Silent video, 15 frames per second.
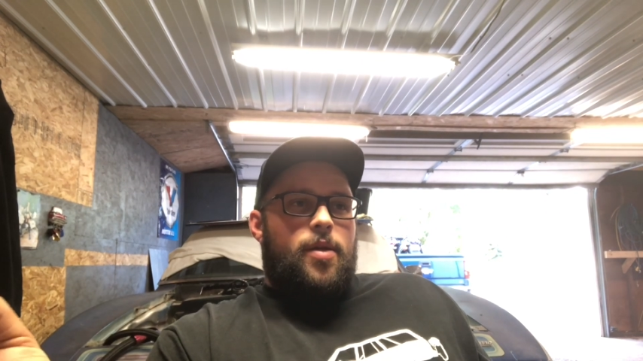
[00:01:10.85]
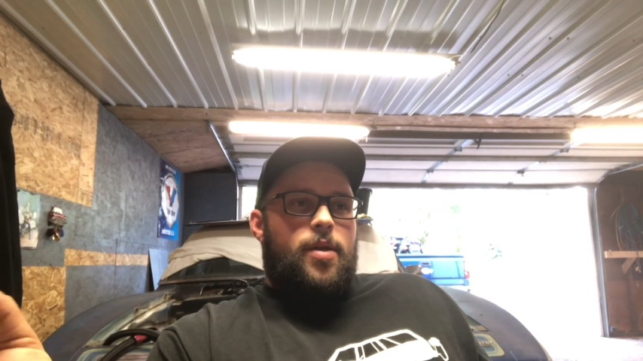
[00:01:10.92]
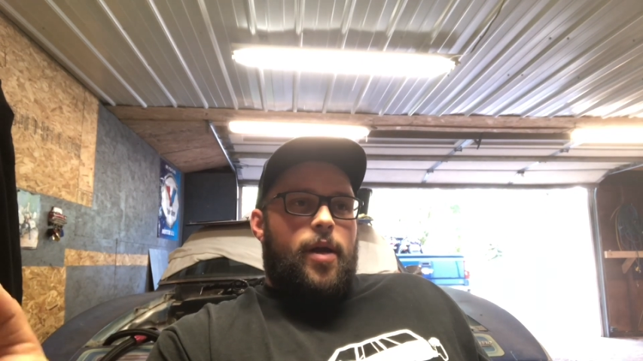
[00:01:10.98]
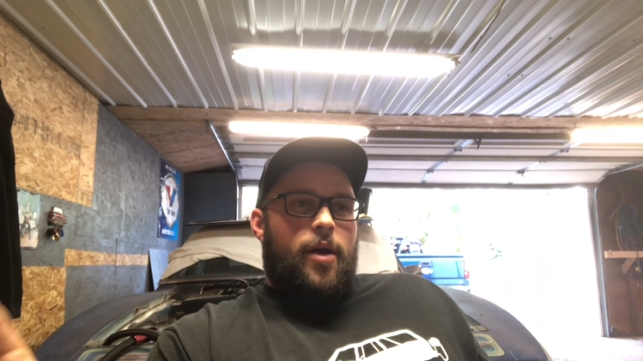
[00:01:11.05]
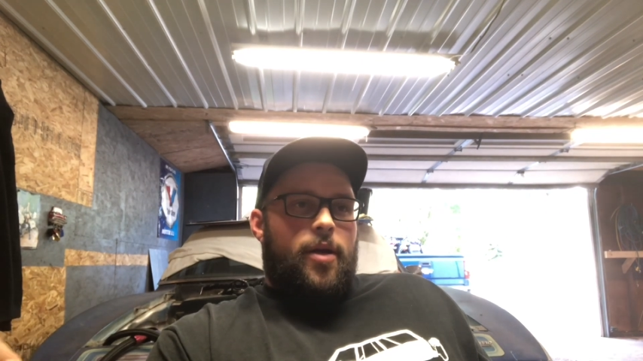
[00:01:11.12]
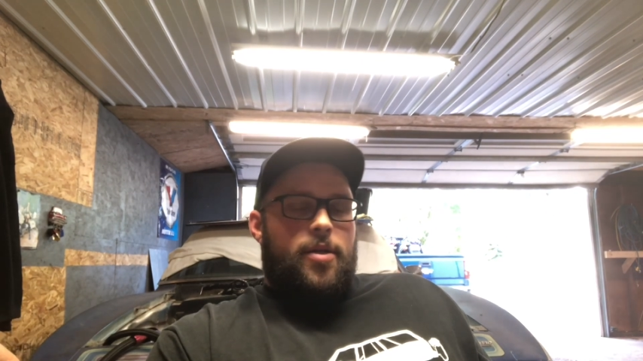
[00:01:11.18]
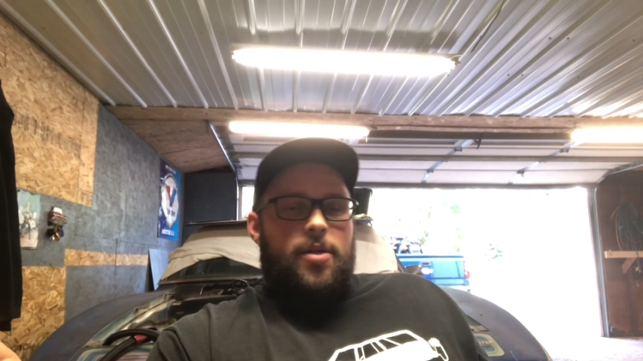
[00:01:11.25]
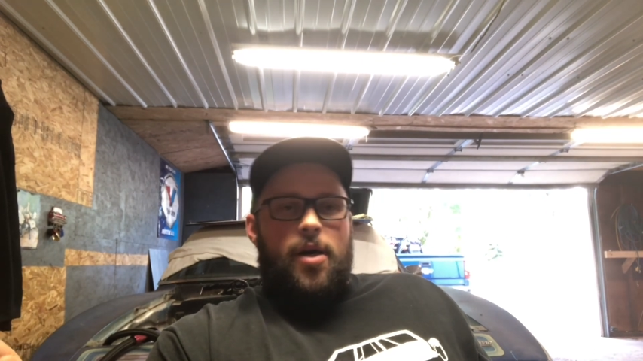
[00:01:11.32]

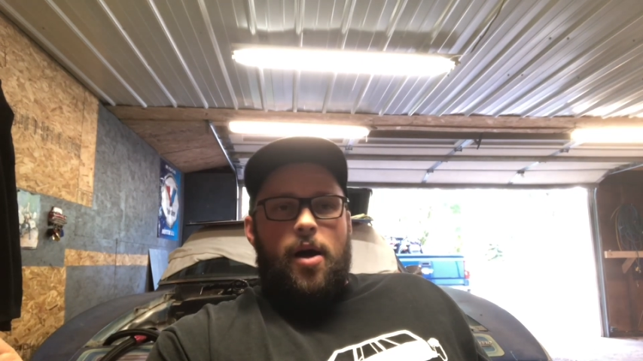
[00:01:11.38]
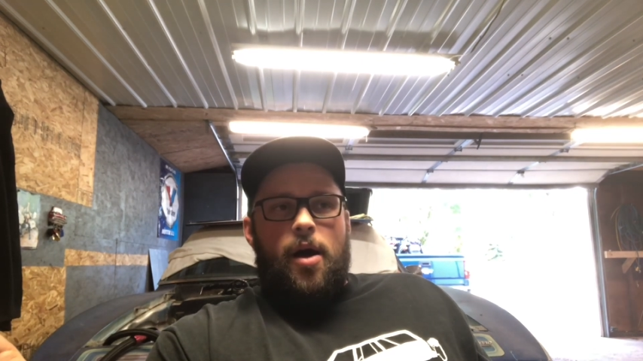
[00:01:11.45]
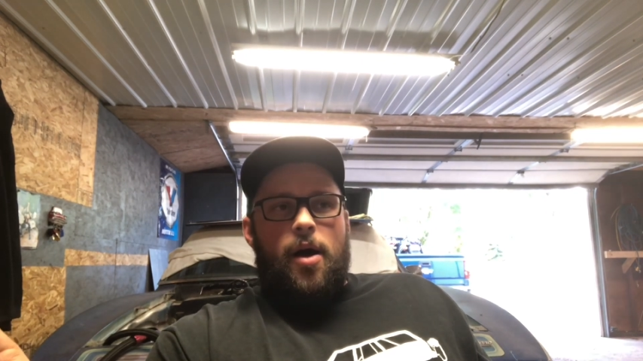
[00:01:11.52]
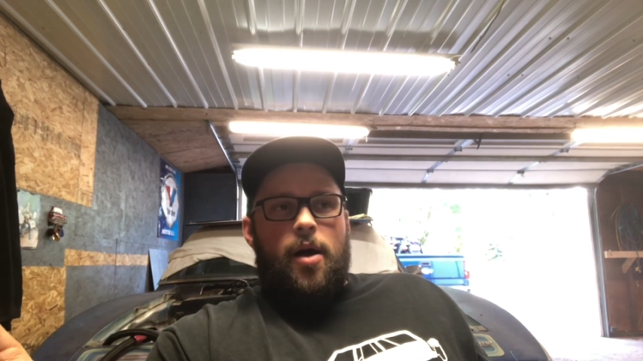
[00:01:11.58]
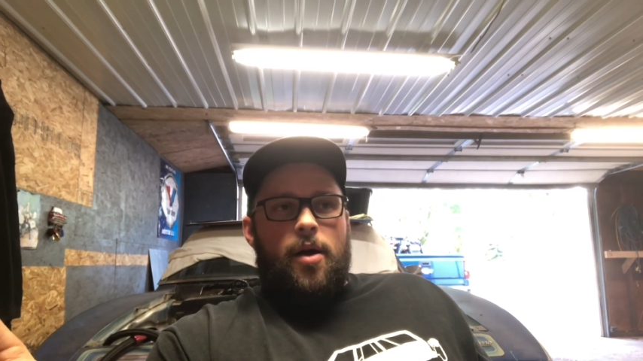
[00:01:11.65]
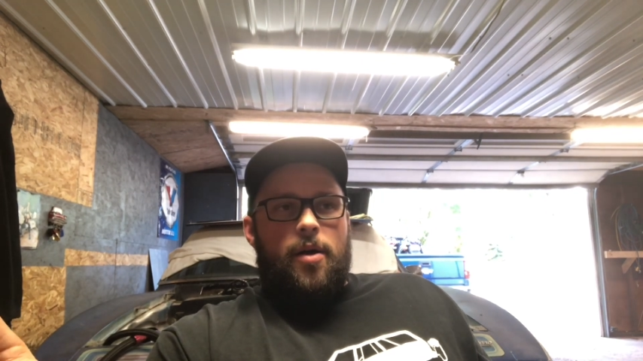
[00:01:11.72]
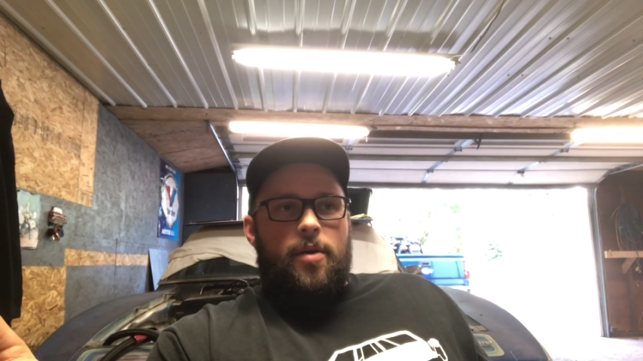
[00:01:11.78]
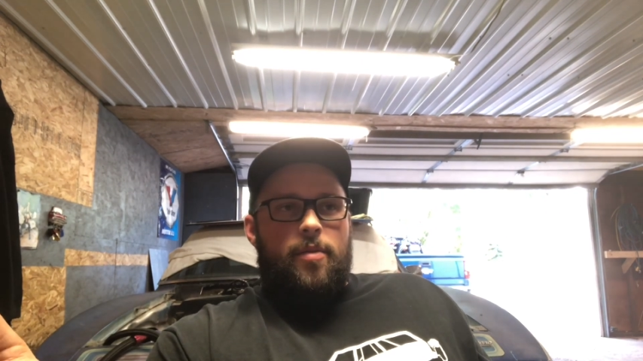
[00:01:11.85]
Derek's
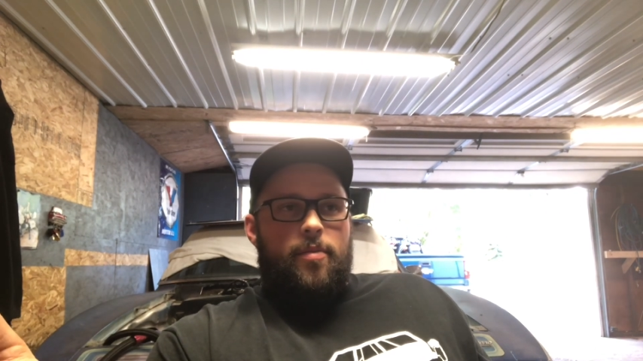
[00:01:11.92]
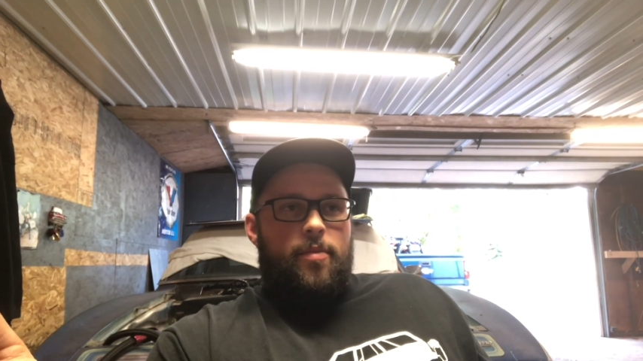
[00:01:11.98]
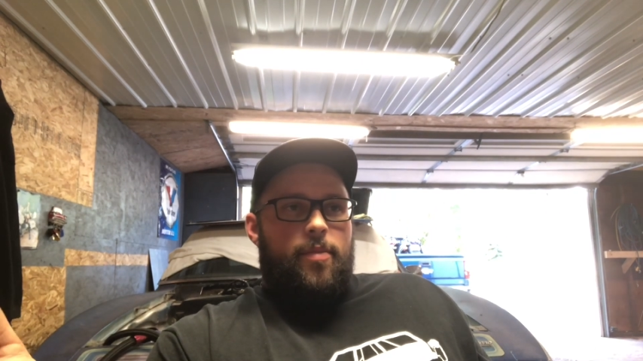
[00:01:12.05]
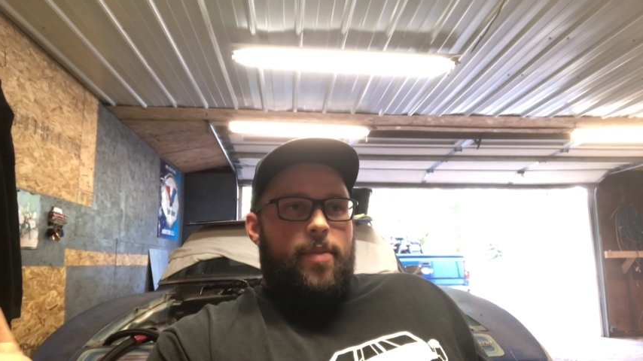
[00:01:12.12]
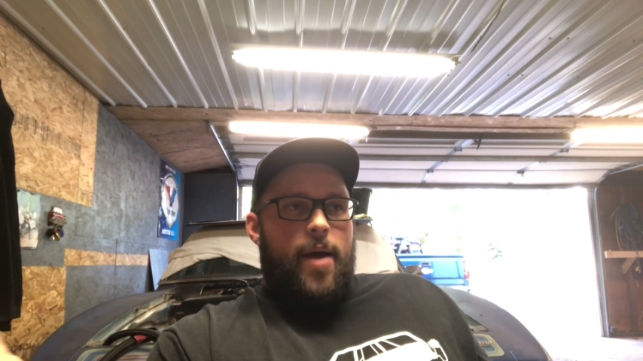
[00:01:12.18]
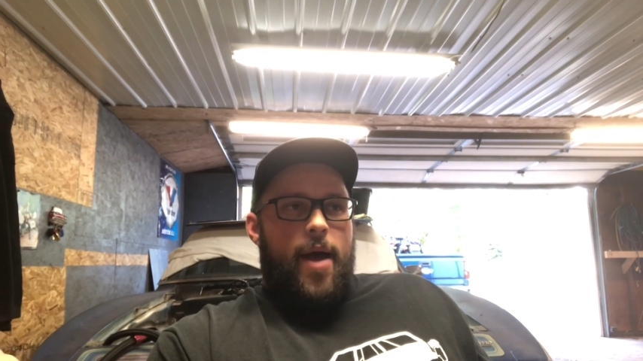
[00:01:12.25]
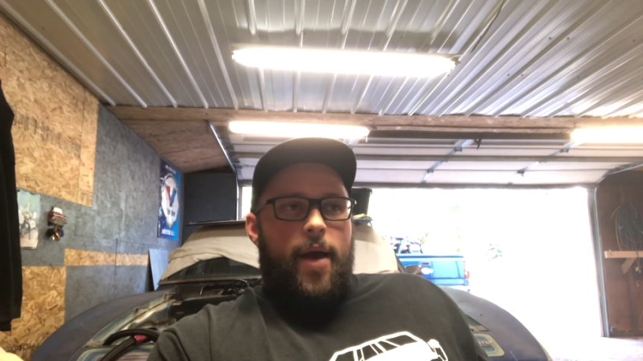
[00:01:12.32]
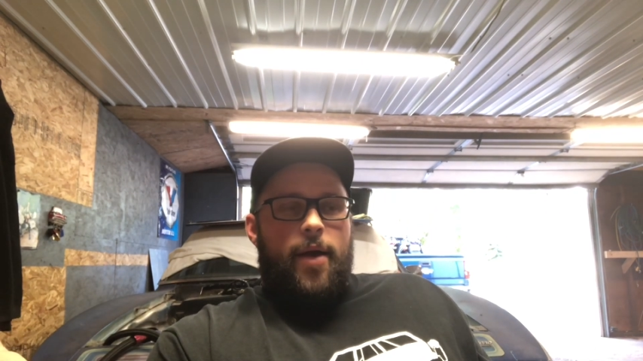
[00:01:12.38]
car
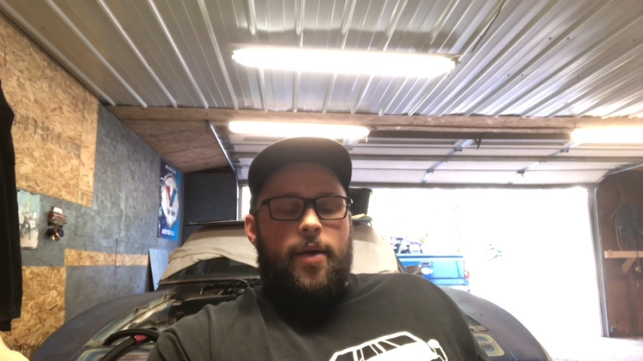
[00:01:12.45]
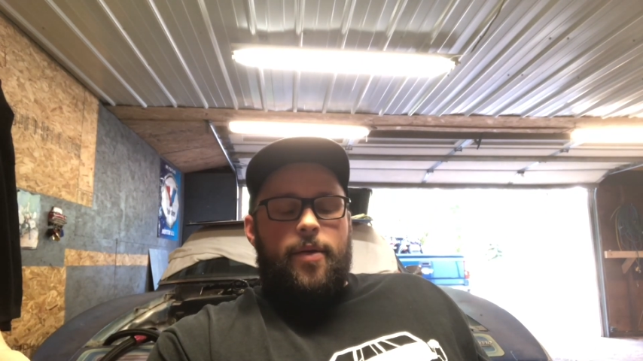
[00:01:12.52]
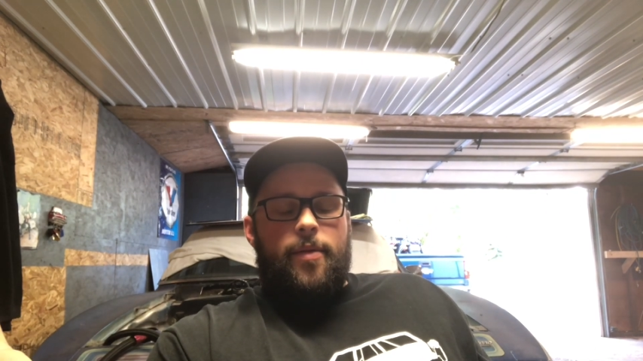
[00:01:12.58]
back